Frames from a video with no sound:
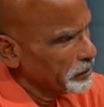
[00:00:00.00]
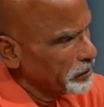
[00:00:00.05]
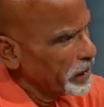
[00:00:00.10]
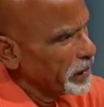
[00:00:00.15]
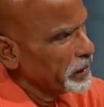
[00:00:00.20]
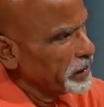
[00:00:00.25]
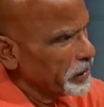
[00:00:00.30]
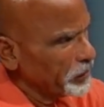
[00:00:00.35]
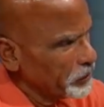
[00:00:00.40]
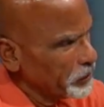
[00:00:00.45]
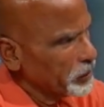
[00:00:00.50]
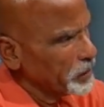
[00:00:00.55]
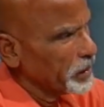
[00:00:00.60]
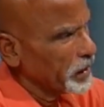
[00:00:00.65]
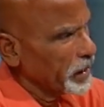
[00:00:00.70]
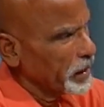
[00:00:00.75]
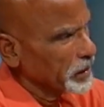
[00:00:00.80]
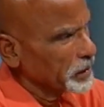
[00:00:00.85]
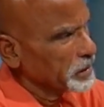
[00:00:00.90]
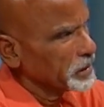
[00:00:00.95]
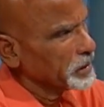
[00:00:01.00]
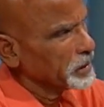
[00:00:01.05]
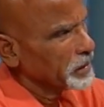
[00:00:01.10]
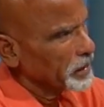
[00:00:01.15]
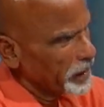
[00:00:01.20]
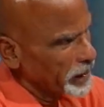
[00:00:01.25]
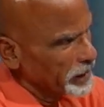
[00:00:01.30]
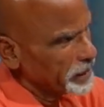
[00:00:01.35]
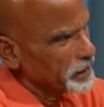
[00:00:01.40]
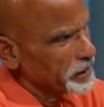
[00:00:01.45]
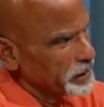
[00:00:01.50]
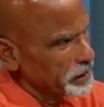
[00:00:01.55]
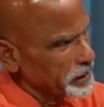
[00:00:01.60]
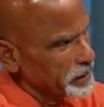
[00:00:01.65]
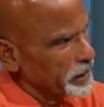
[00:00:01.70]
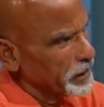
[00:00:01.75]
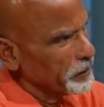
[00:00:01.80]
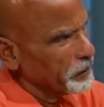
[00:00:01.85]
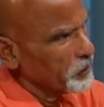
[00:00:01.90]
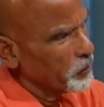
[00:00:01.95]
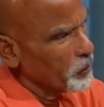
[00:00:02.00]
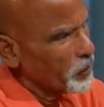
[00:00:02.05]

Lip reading: by their own act at the time?